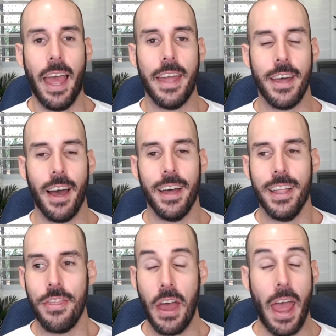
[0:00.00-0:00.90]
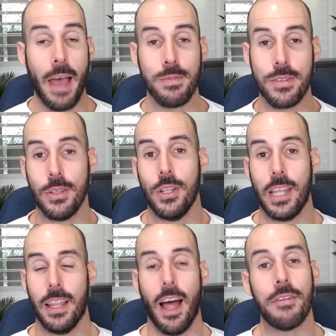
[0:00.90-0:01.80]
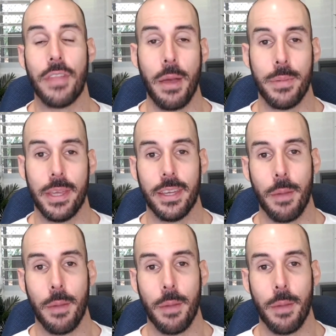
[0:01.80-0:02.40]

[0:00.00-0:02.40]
And they absolutely laughed at me.